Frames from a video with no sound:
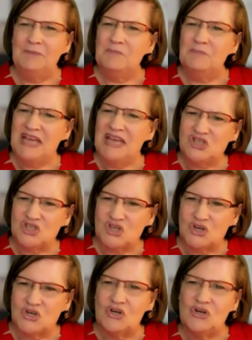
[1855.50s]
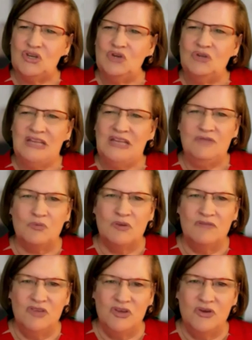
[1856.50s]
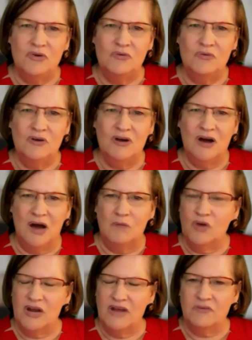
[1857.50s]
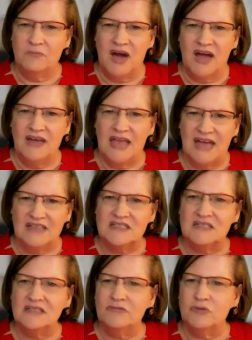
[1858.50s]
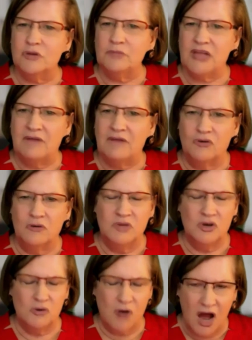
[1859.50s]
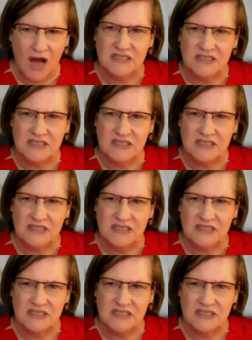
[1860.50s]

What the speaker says: Make sure you leave a review on whatever podcast delivery platform you're on